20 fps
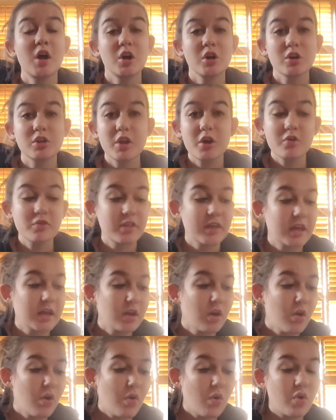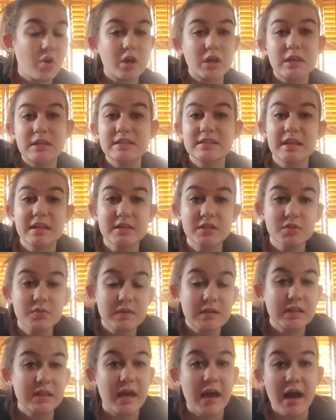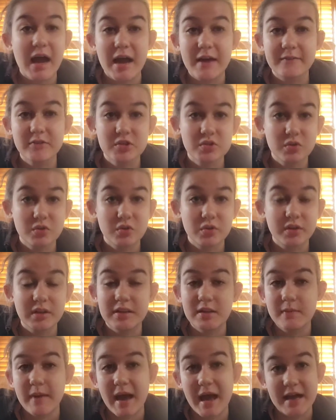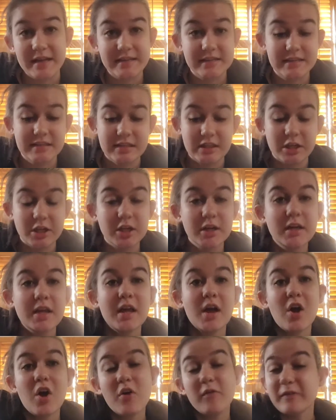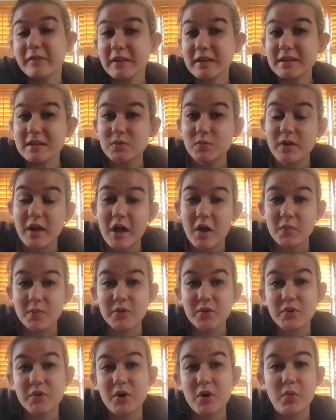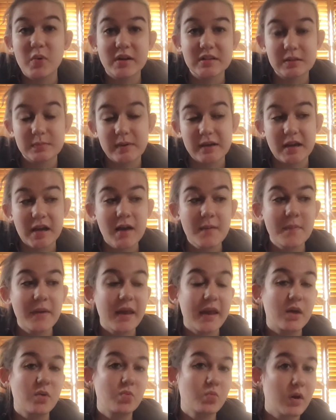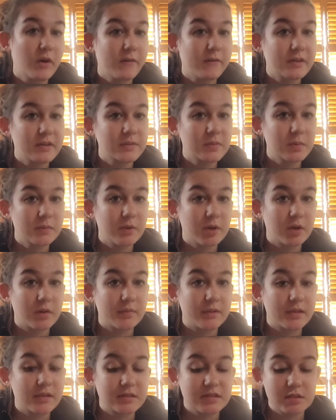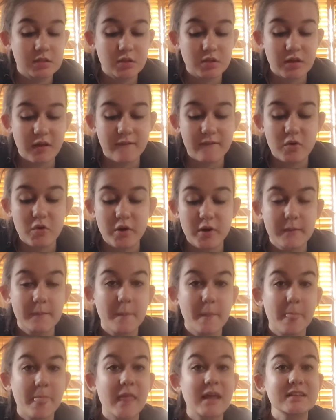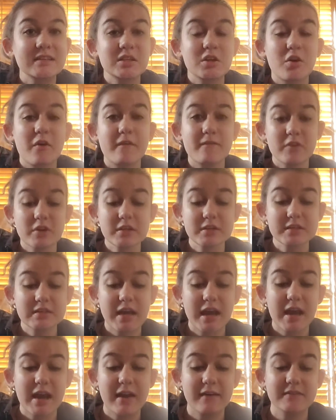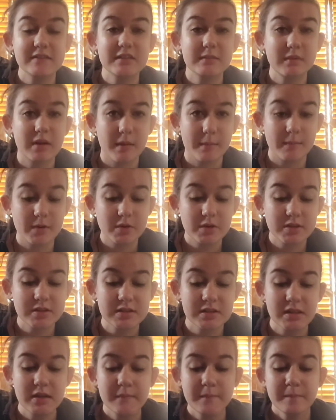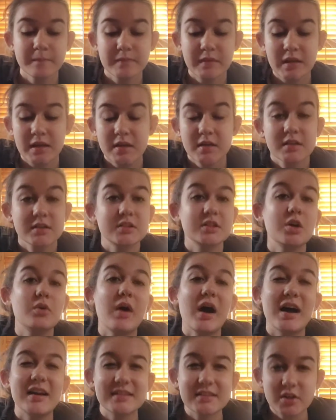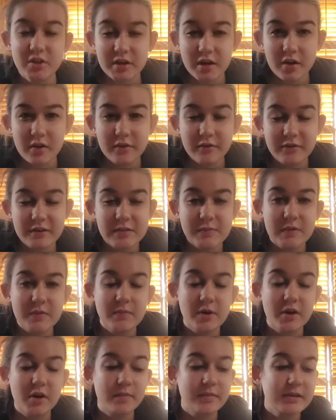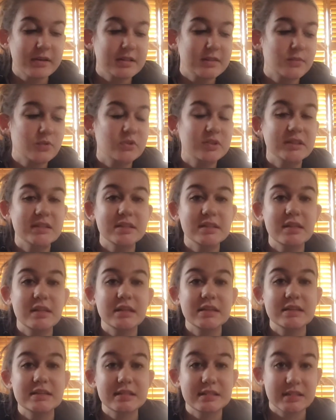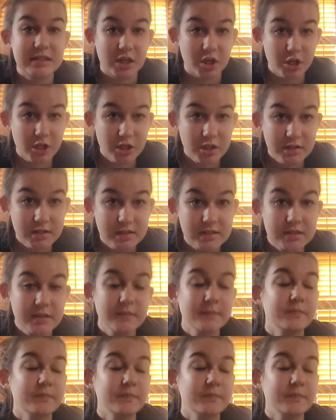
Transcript: clothing or accessory that I've sold in the past year. Hopefully this will help you know what to pick up and what Facebook Marketplace is looking for. So first I have some numbers. So I started out on Facebook Marketplace mostly selling stickers.